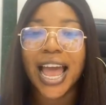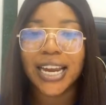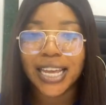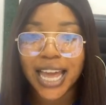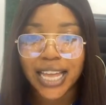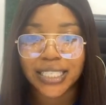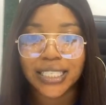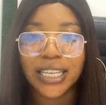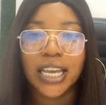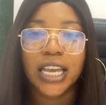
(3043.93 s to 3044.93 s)
And
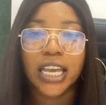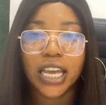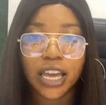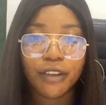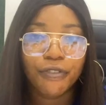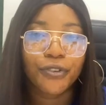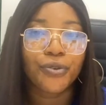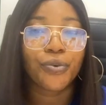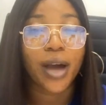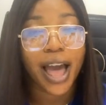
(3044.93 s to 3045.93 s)
yes,
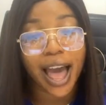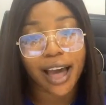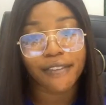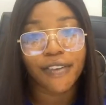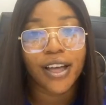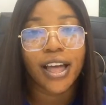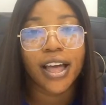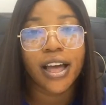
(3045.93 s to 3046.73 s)
if you have